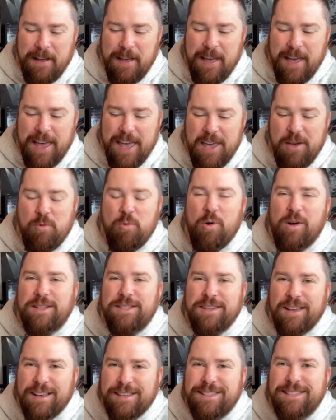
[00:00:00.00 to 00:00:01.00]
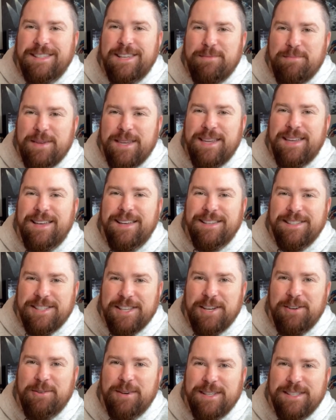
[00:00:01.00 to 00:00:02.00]
He wants us to be
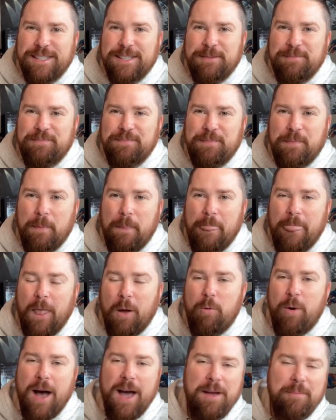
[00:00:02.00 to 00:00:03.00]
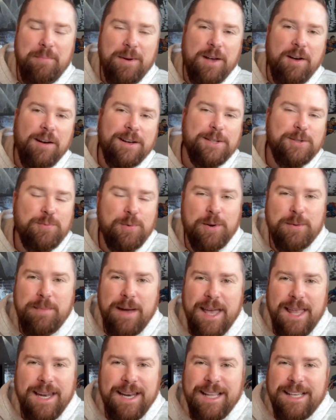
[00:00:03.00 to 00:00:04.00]
generous. Why? Because we're
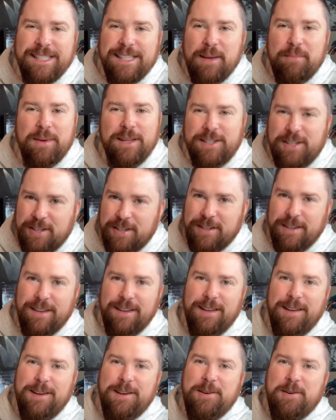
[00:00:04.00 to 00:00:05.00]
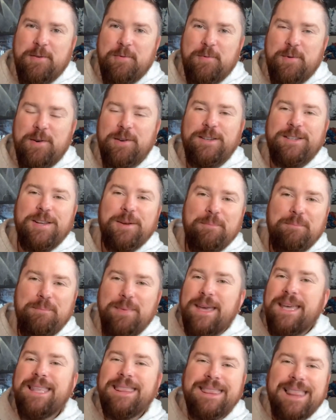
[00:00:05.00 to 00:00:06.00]
made in his image. We're to
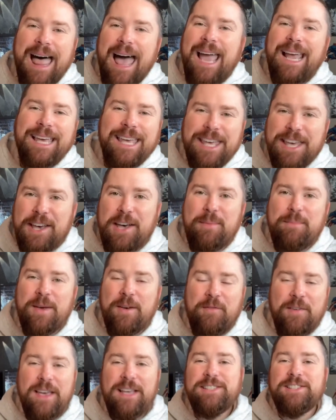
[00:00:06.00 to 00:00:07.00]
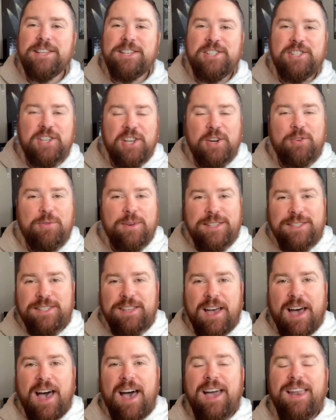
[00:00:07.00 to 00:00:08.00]
be like him. If he's a generous
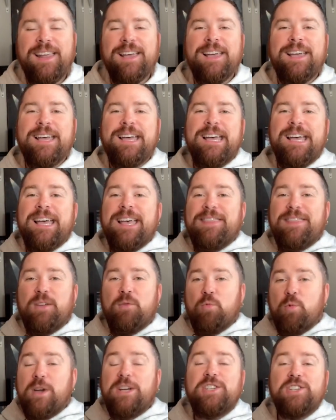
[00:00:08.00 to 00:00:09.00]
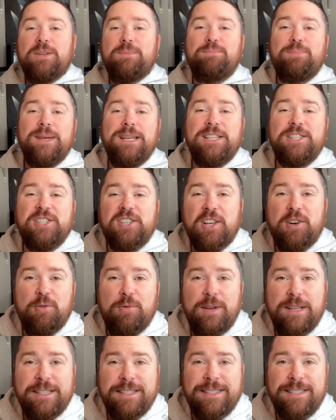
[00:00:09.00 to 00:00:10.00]
God, then we should be
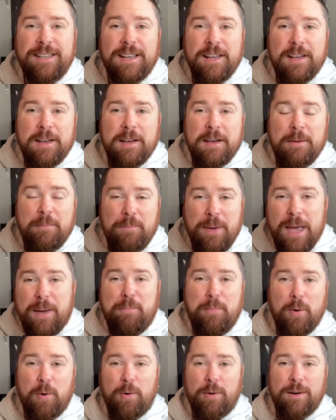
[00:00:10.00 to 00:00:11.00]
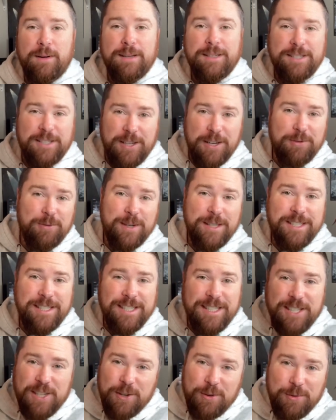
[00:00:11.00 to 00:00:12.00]
generous people generous
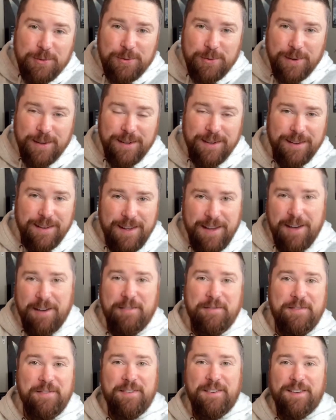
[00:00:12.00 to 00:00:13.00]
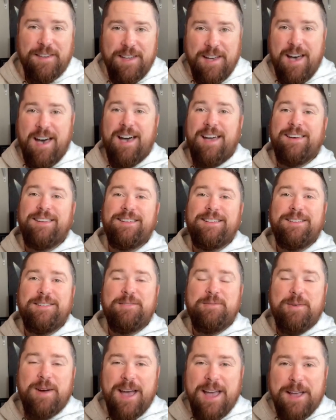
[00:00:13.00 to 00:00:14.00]
children of God,
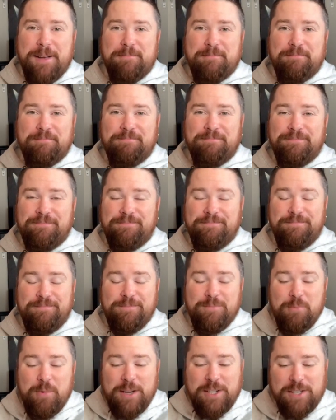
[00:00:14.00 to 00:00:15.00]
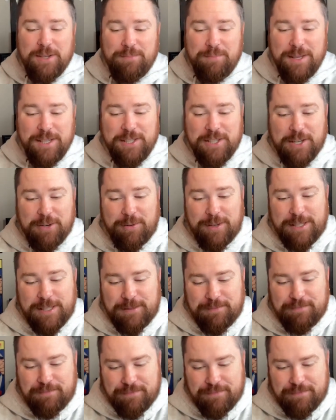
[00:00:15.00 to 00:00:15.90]
right? We should be generous.